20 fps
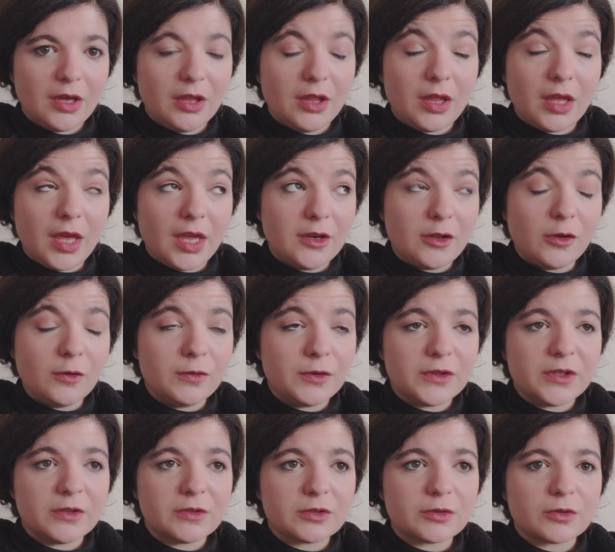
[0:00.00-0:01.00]
And over
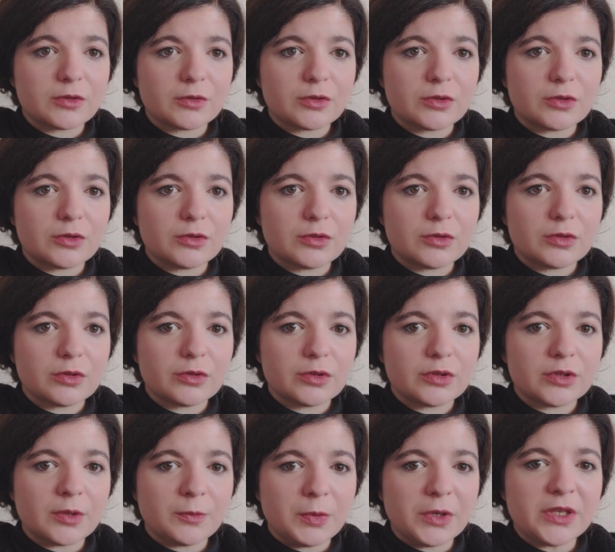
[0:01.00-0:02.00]
the
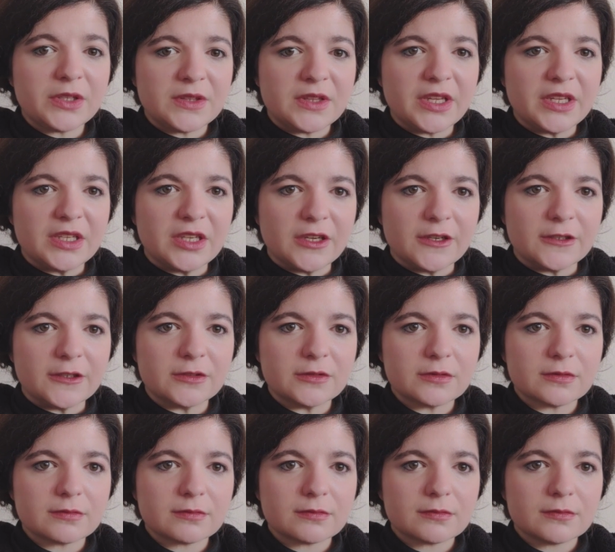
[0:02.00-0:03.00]
birthday girl.
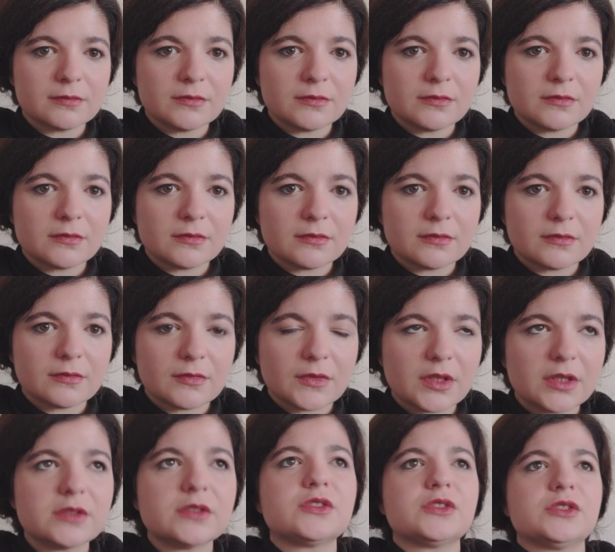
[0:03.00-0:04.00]

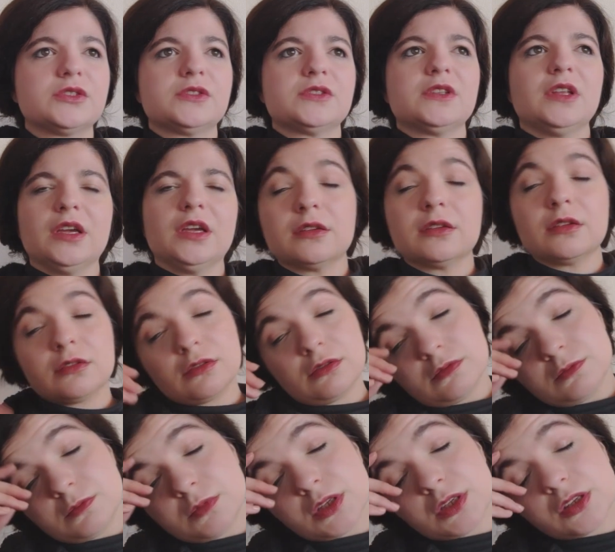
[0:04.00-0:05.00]
It's just like, oh
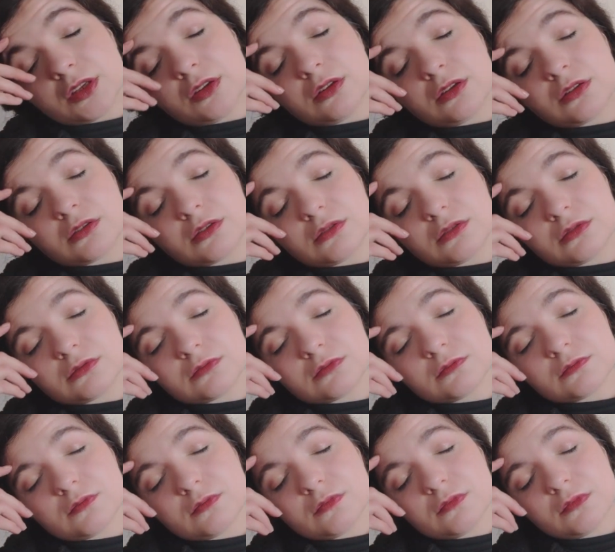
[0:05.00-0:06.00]
my God.
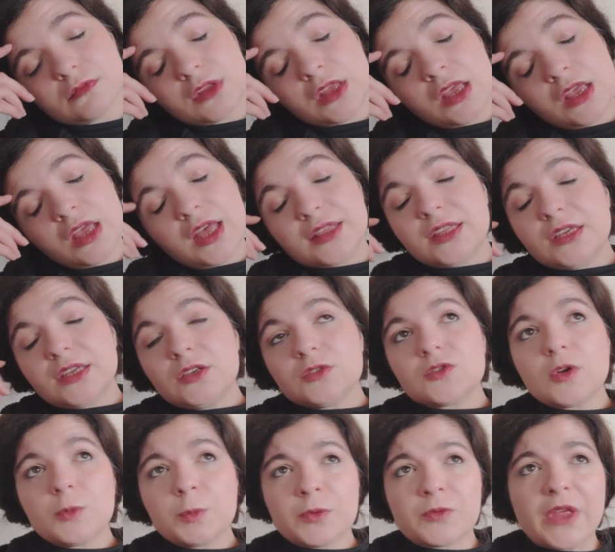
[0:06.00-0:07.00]
And then on
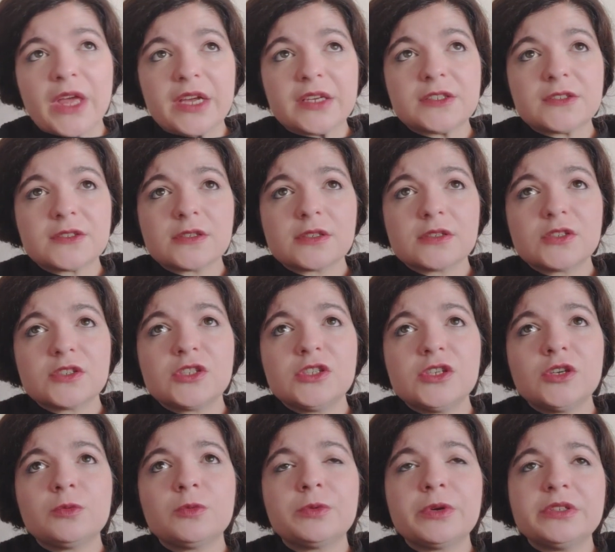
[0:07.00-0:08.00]
top of that, she
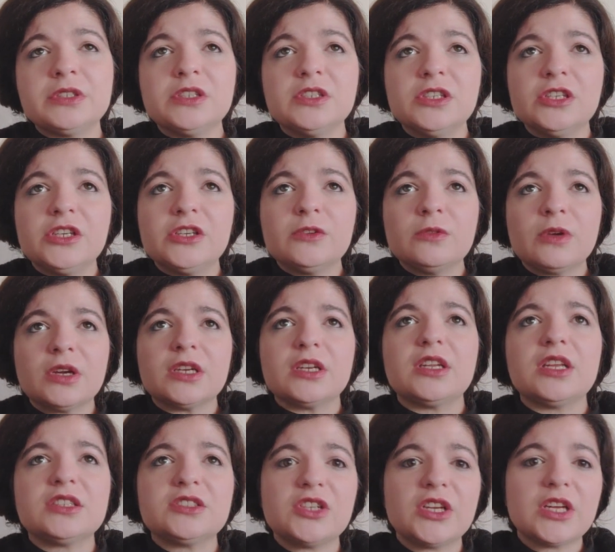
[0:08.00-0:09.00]
already knew
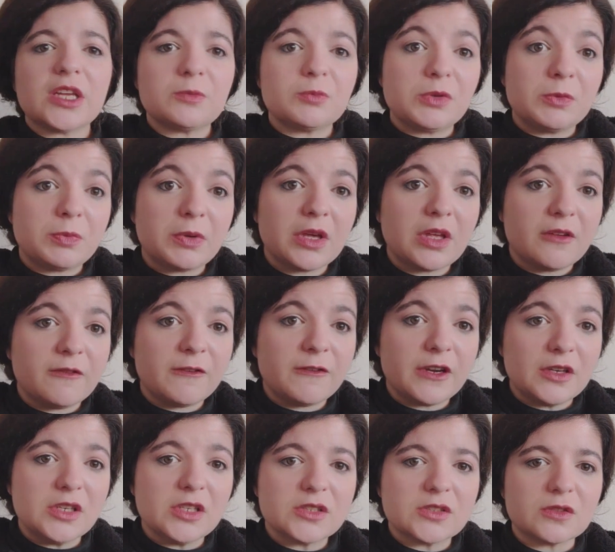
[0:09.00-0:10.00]
and she had prepared
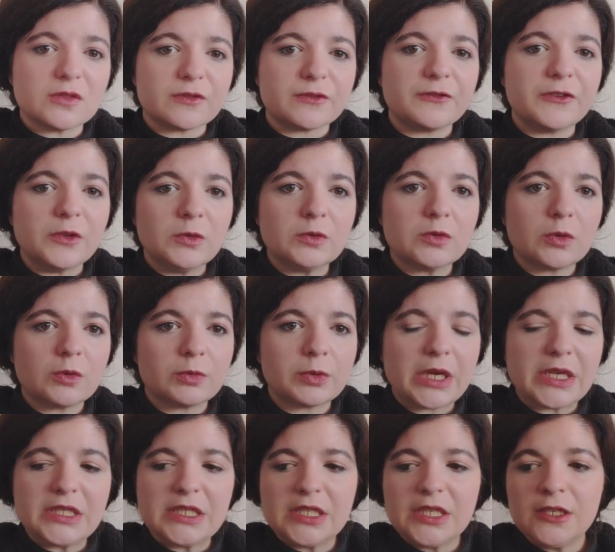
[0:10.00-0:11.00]
very little food
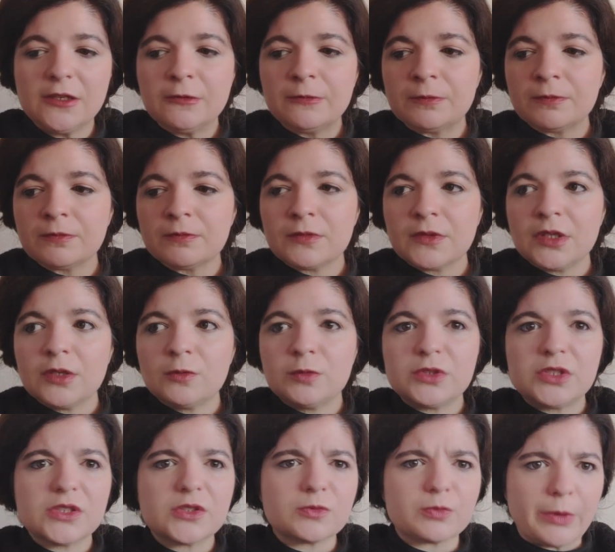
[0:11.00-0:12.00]
already,
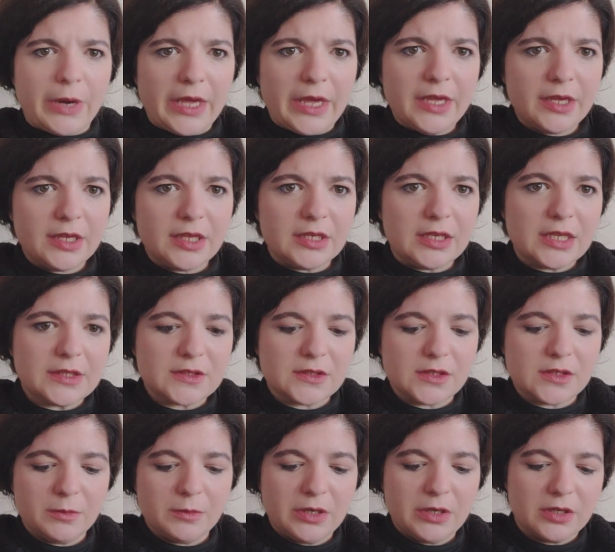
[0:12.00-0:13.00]
which is rare in Latin
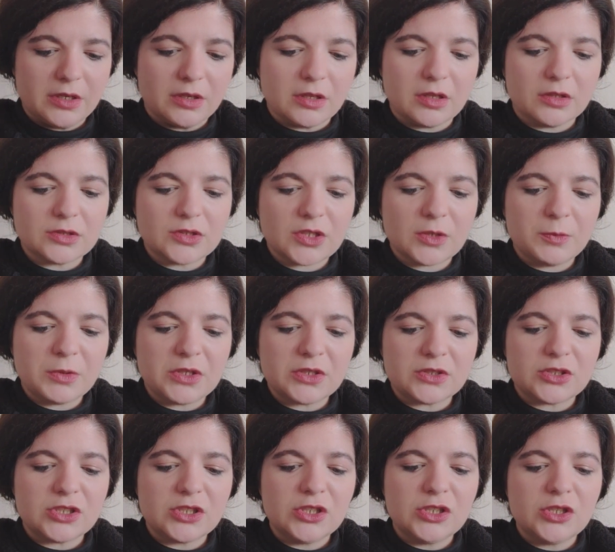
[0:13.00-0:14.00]
American culture because
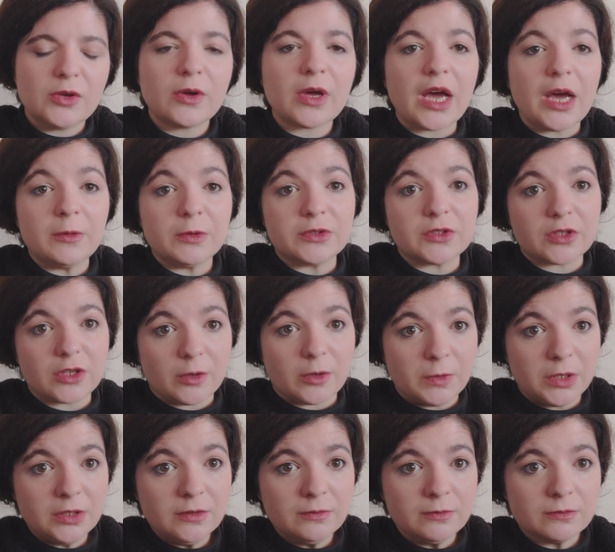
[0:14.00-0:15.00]
she knew I was
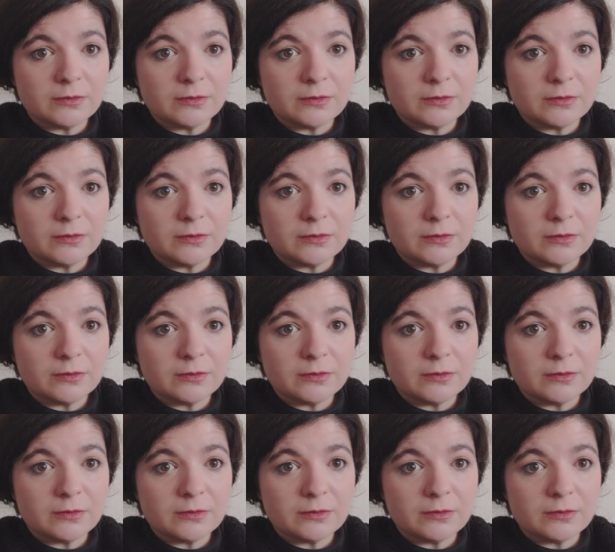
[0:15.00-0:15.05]
coming.